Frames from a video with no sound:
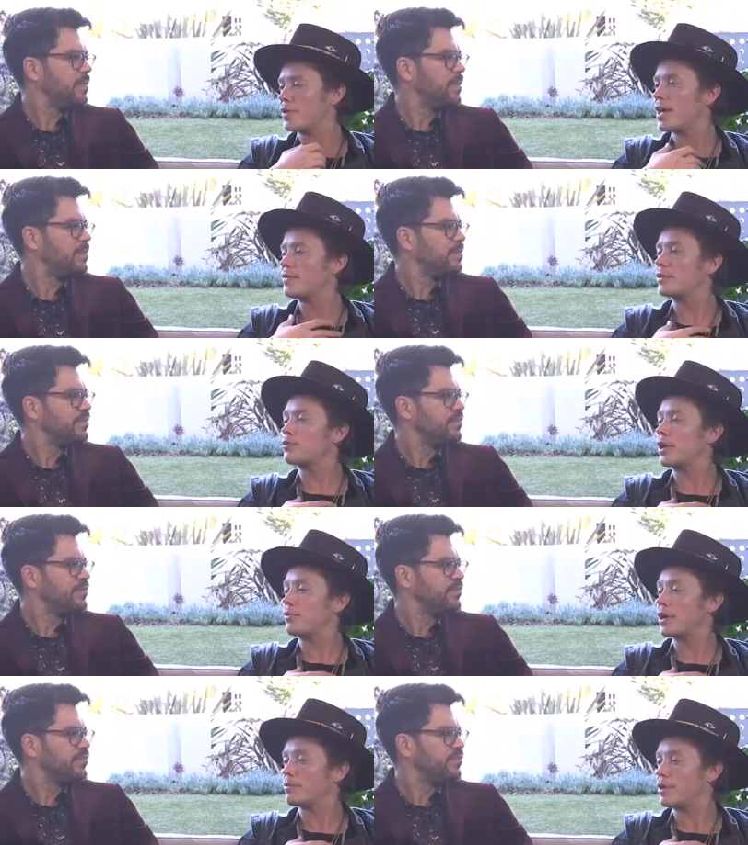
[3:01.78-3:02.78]
Speaker 1: to do that, and that's what I
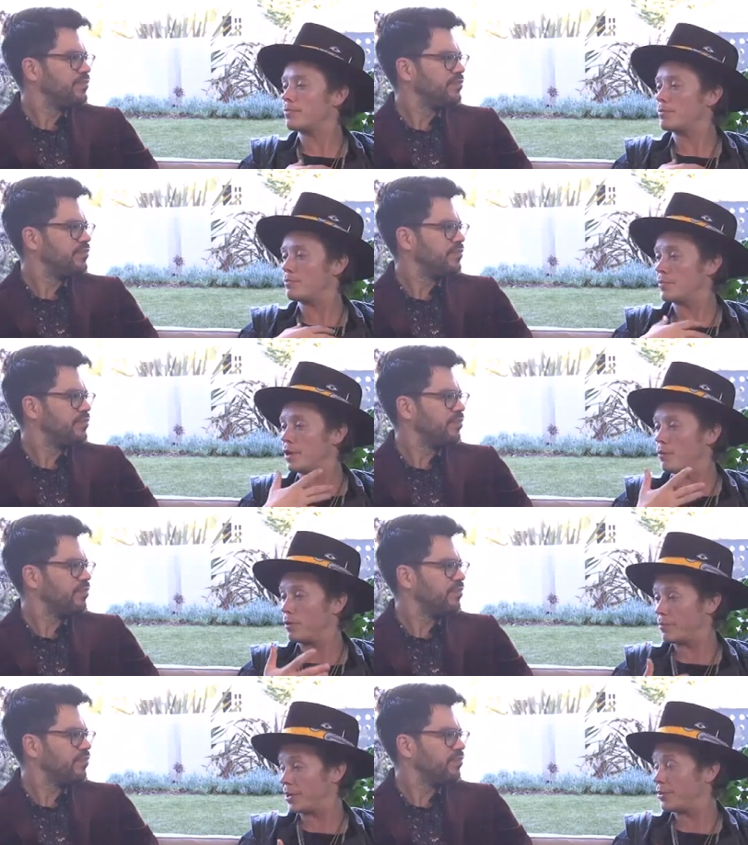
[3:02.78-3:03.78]
recommend. Uh,
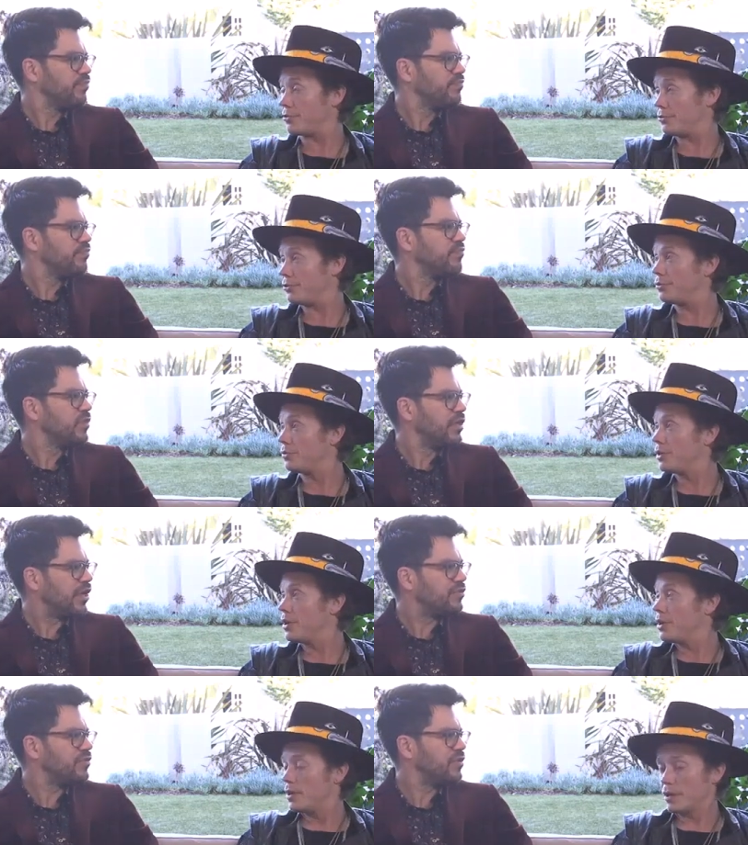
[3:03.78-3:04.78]
what beginners do.
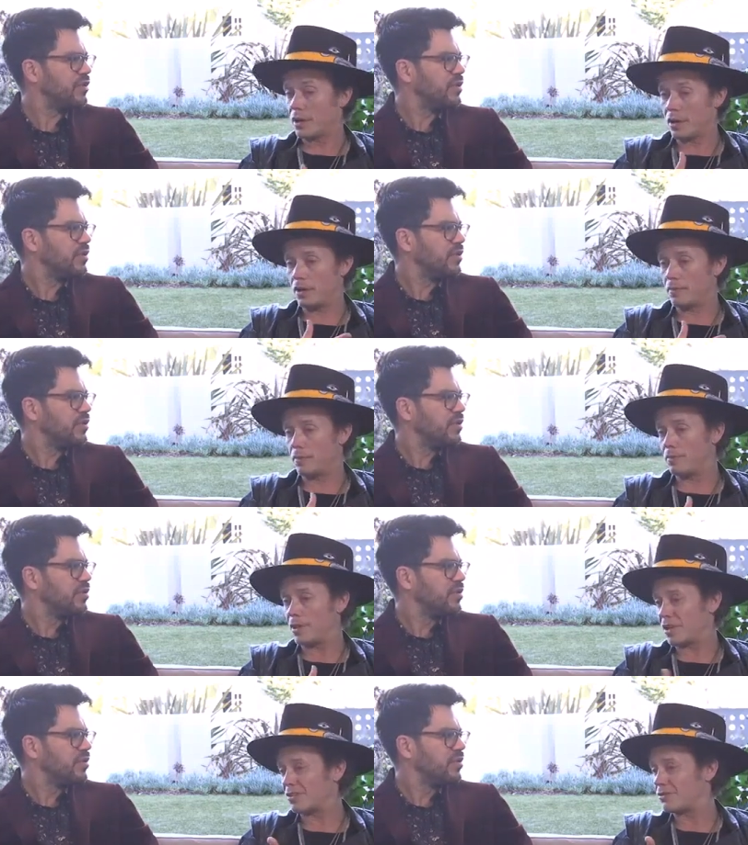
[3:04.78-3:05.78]
Yes. Uh,
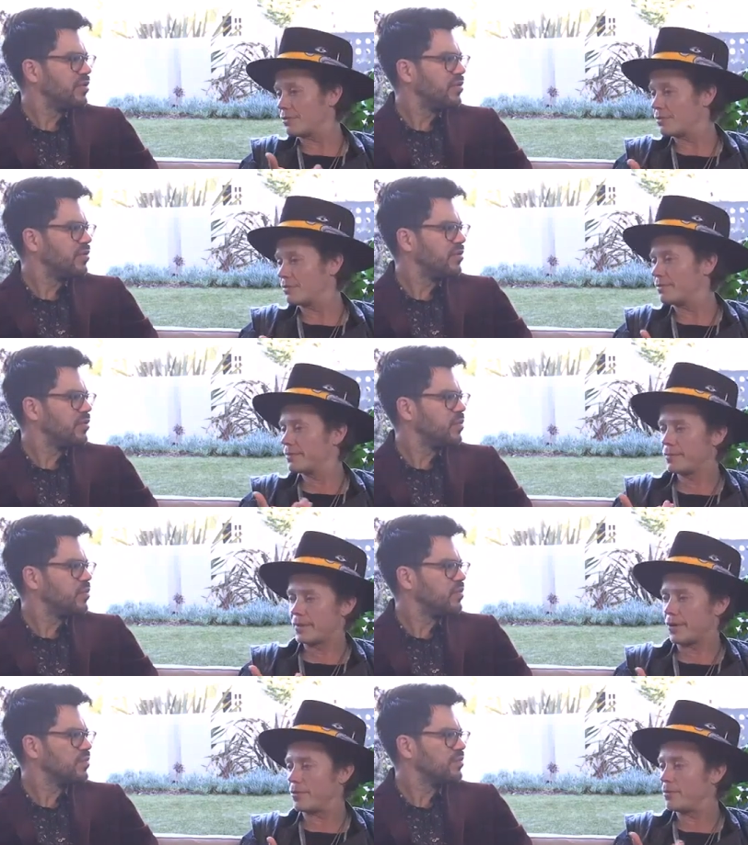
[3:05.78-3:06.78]
because
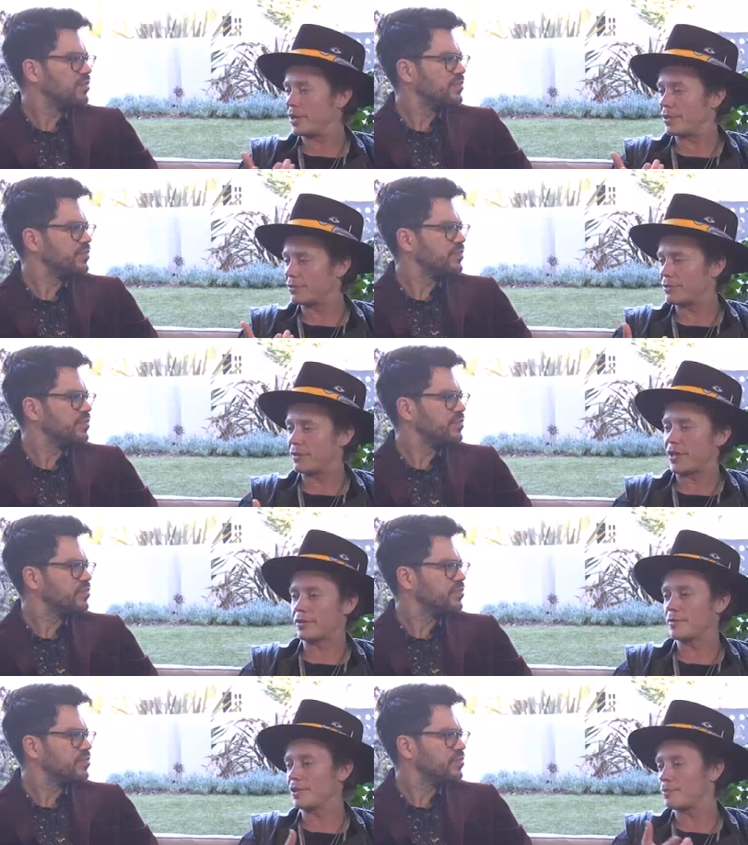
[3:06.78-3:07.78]
they're the biggest. They've got
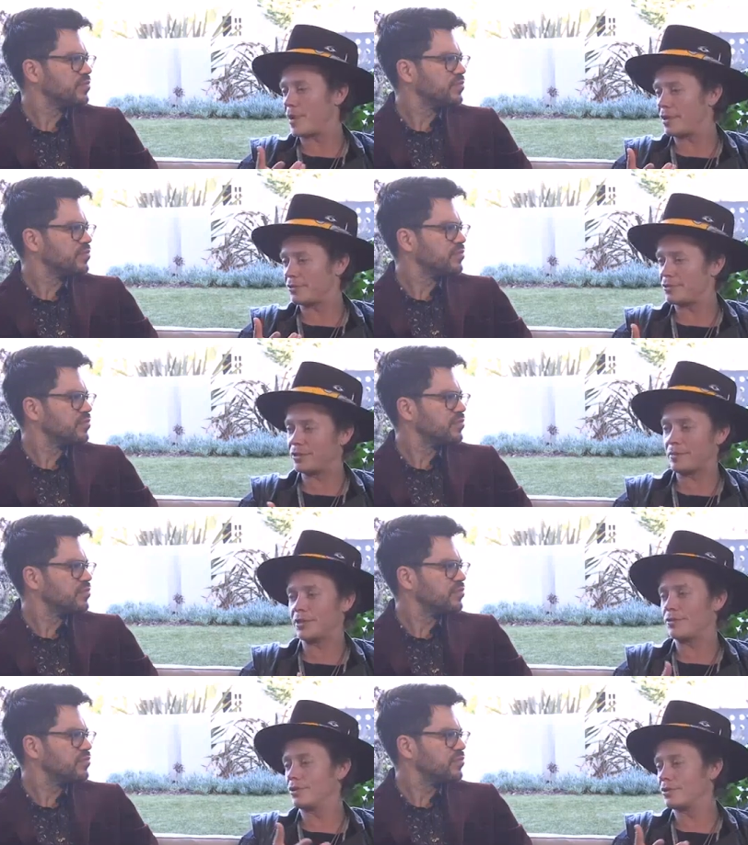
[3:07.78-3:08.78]
the biggest balance sheet. They've been
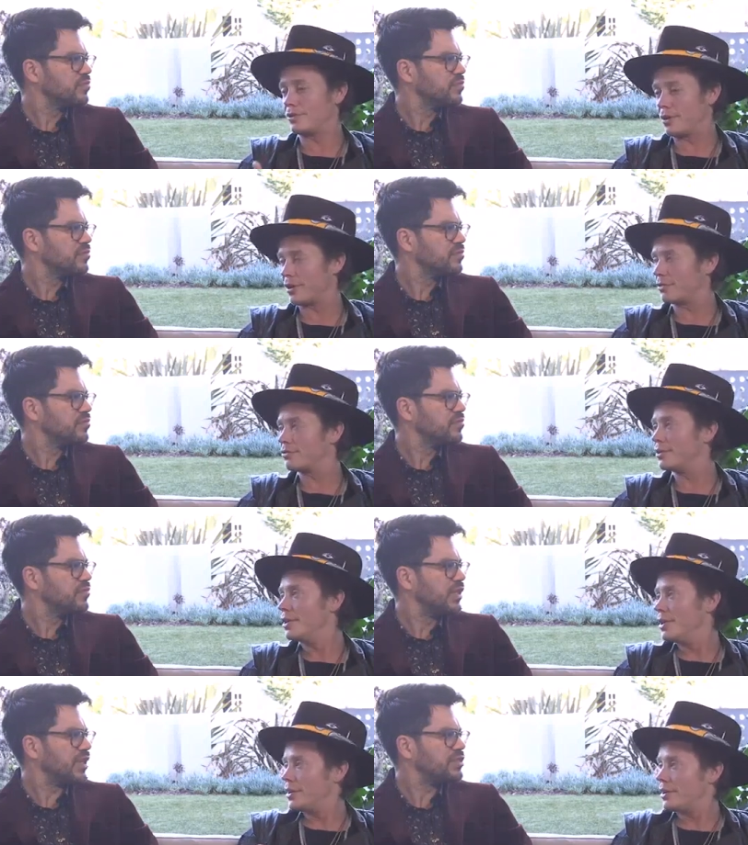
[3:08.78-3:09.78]
doing it the longest.
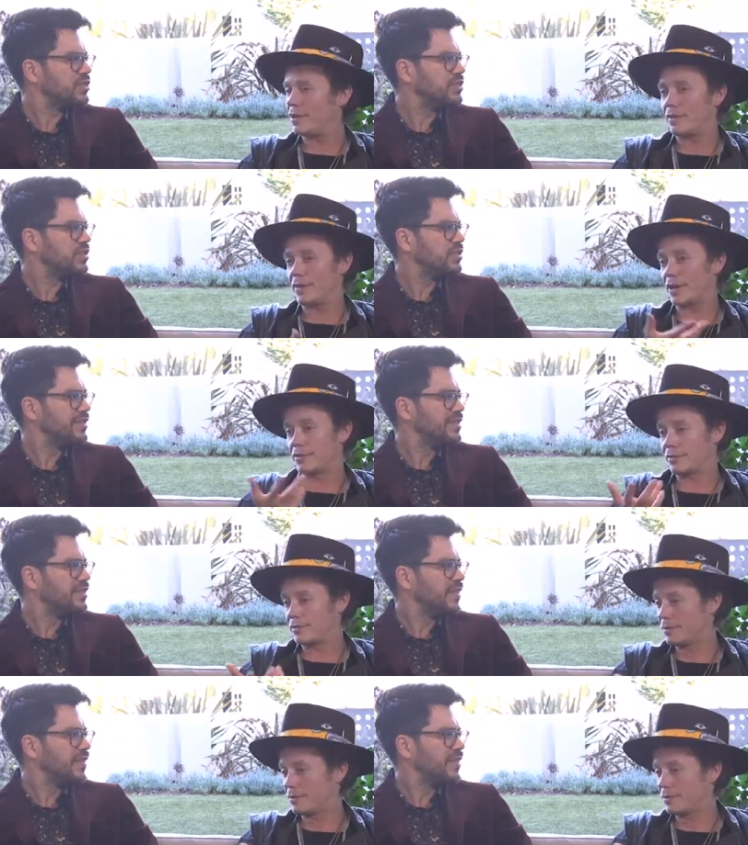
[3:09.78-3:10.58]
Yes. You know, they've got,